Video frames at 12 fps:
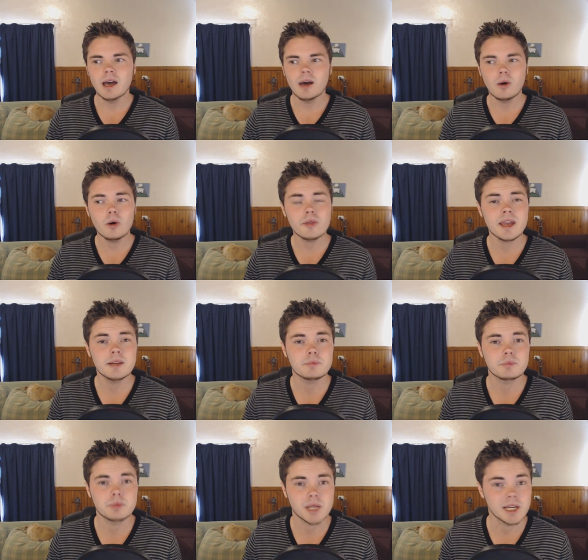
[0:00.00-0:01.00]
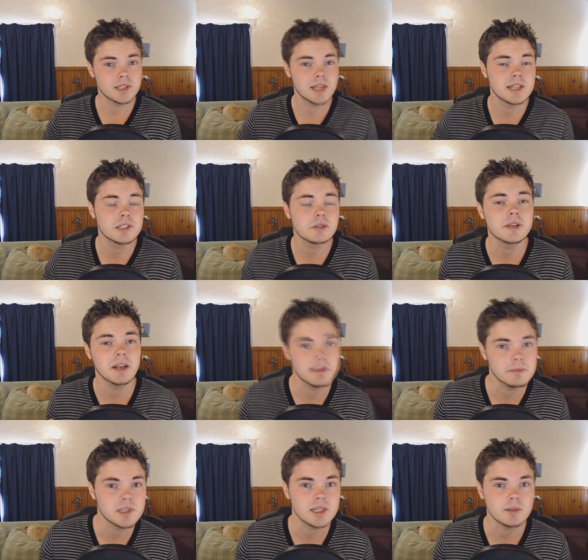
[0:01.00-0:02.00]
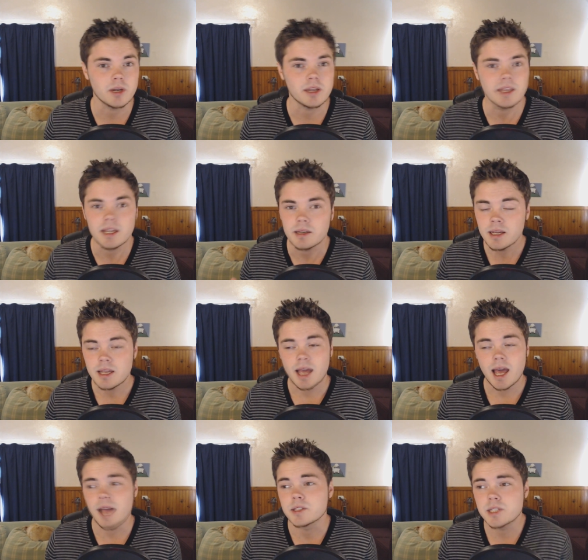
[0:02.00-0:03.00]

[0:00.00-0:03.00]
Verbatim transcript: Uh, or they they do games where they uh,